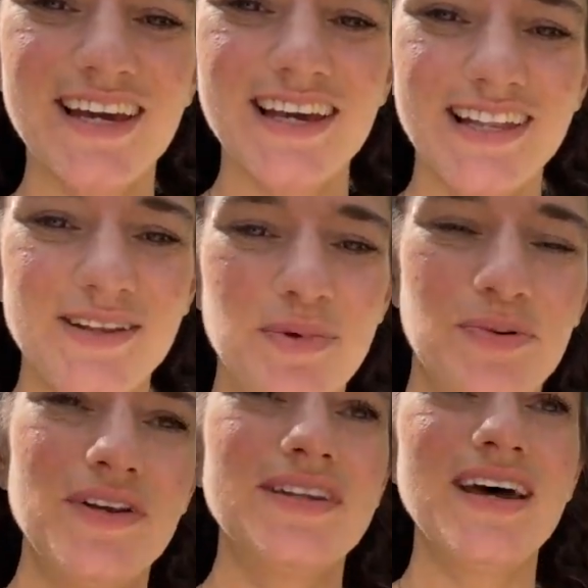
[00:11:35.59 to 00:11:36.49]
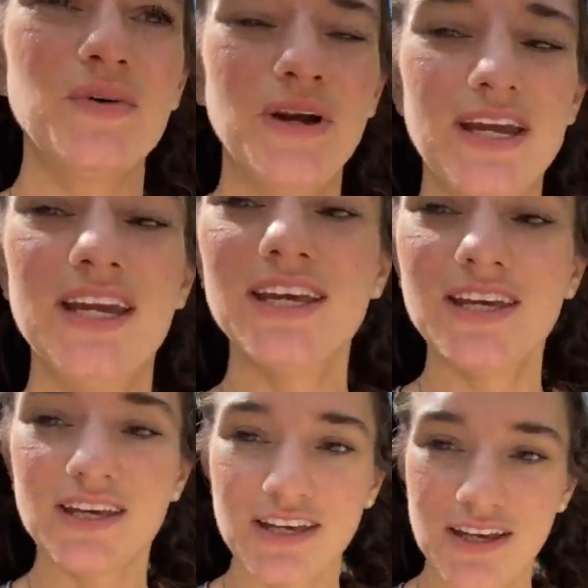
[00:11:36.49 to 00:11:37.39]
Let me put it that way.
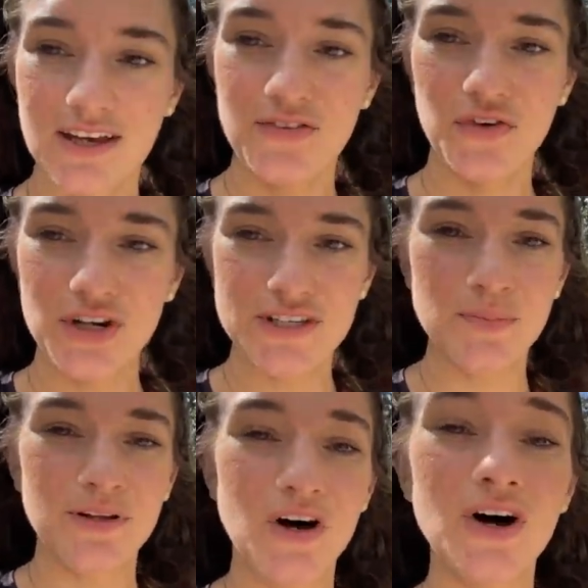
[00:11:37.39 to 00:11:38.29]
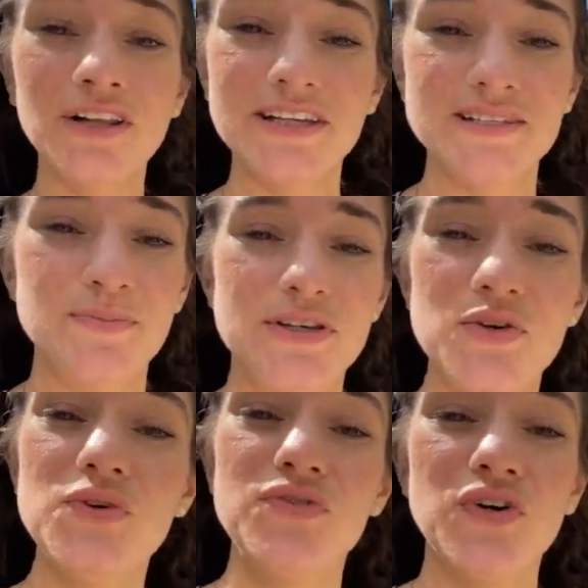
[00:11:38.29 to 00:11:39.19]
For example, all these
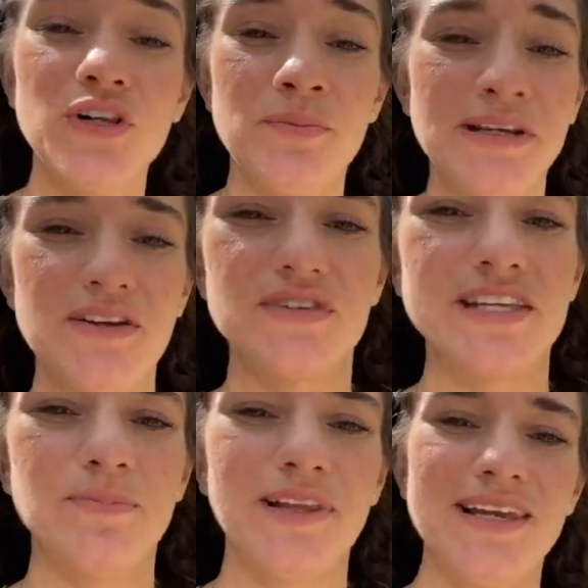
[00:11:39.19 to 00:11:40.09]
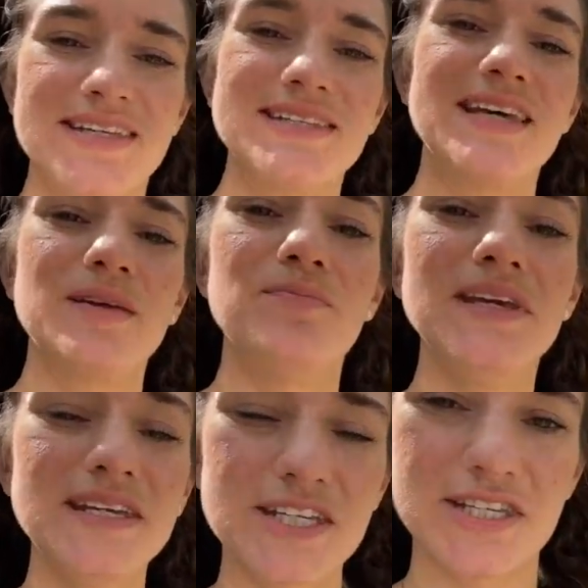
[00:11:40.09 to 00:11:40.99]
beautiful, magnificent places at the
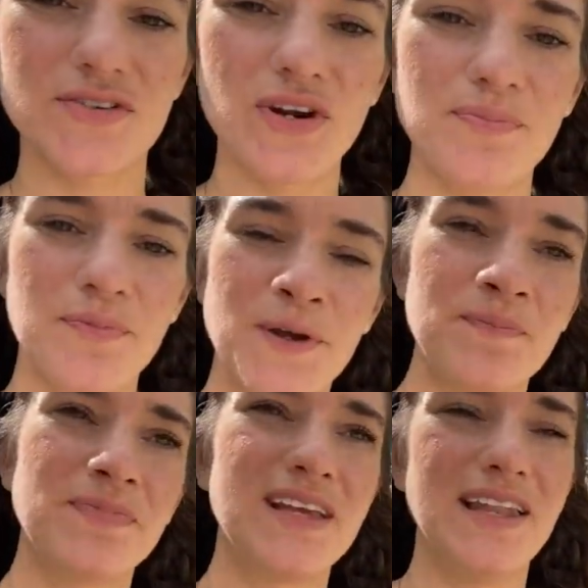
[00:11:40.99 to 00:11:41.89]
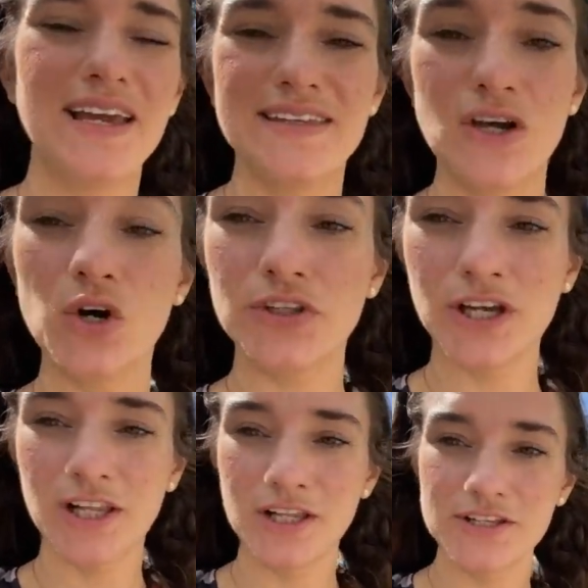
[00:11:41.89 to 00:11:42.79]
beach strip, like the
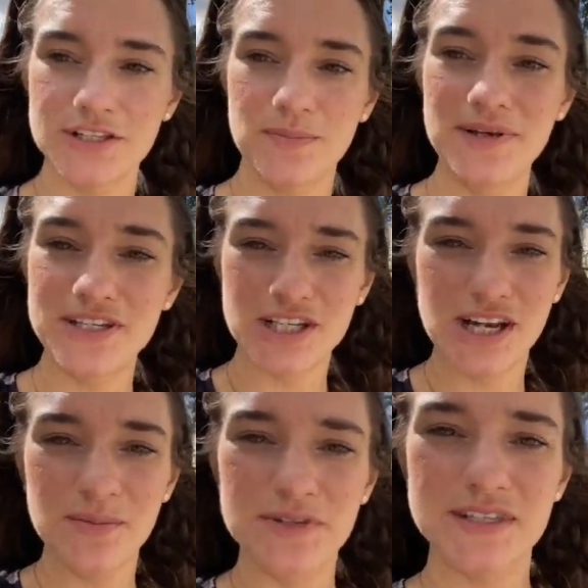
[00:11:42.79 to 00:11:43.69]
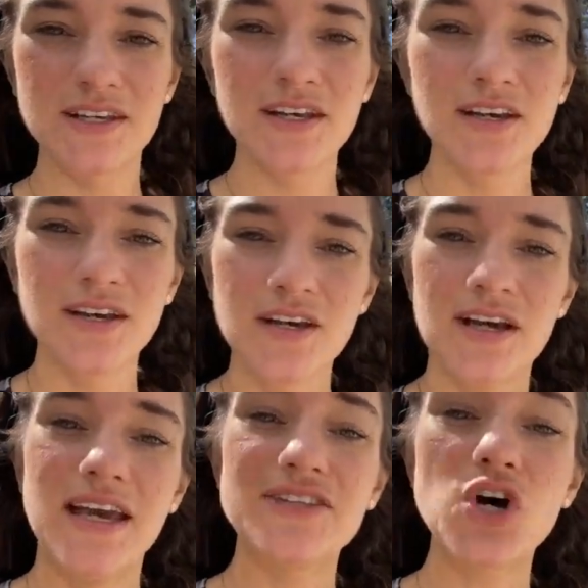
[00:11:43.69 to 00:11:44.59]
hotels, the beach clubs,
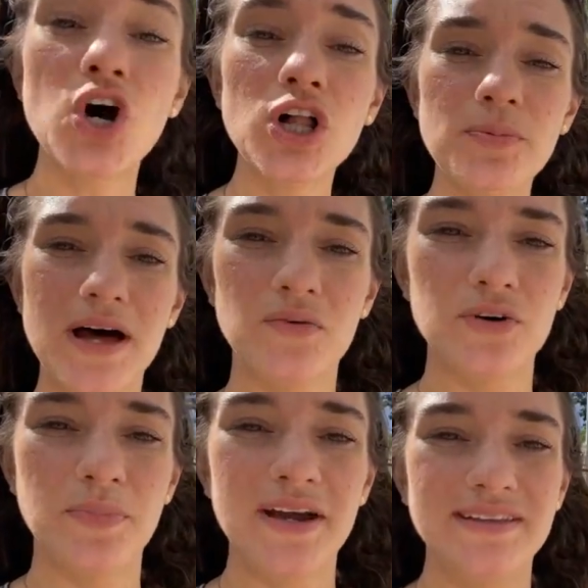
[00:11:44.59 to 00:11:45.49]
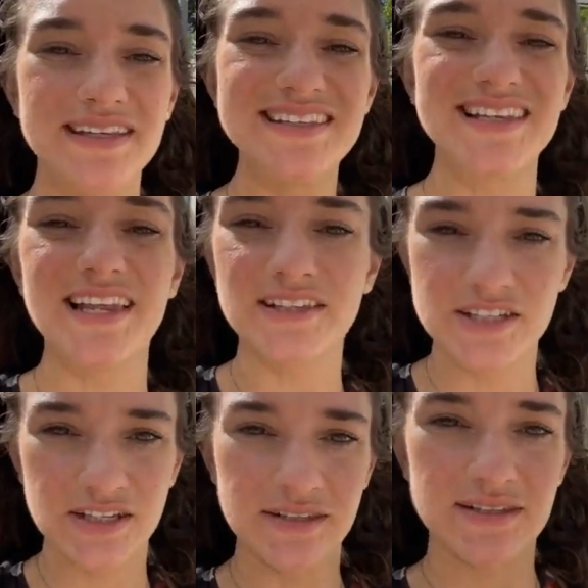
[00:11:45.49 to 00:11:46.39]
it's all powered by diesel
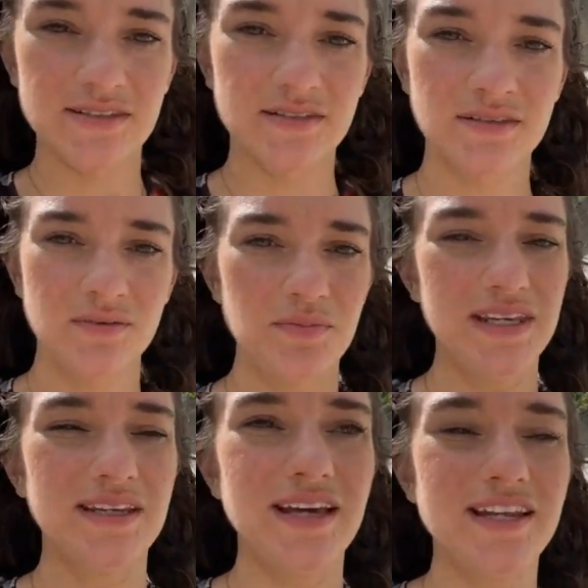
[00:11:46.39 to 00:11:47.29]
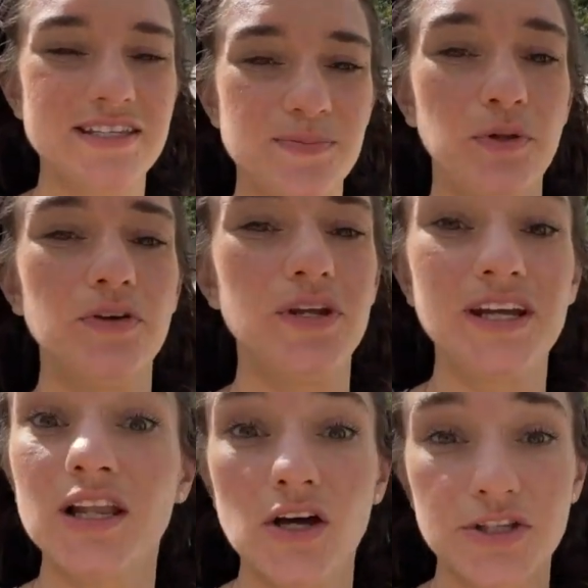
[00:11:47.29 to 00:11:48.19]
engines, meaning that it's polluting
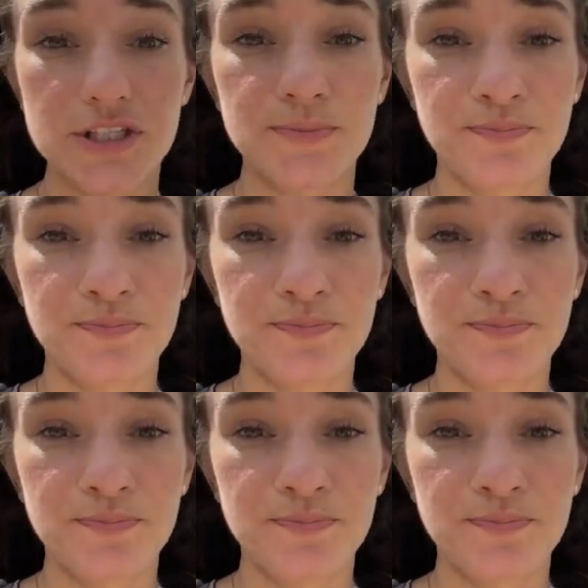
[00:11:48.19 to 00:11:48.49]
a lot.